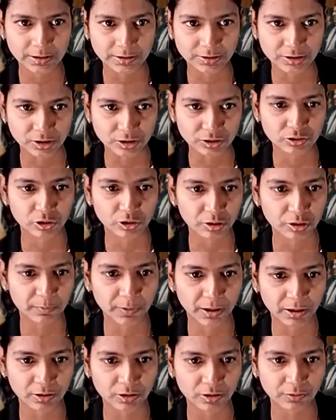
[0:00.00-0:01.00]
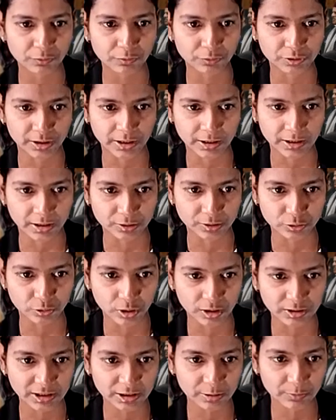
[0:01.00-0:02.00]
Jaunsar Bawar of Uttarakhand. So
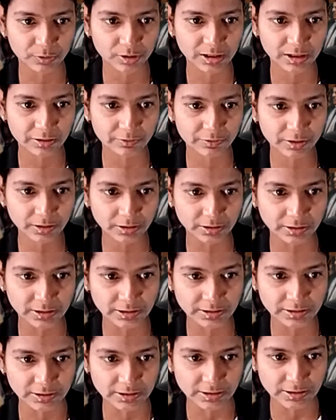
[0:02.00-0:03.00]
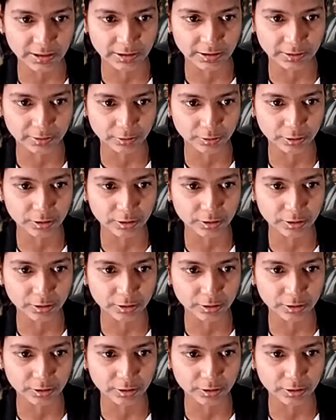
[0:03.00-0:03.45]
Hatti community live in these states,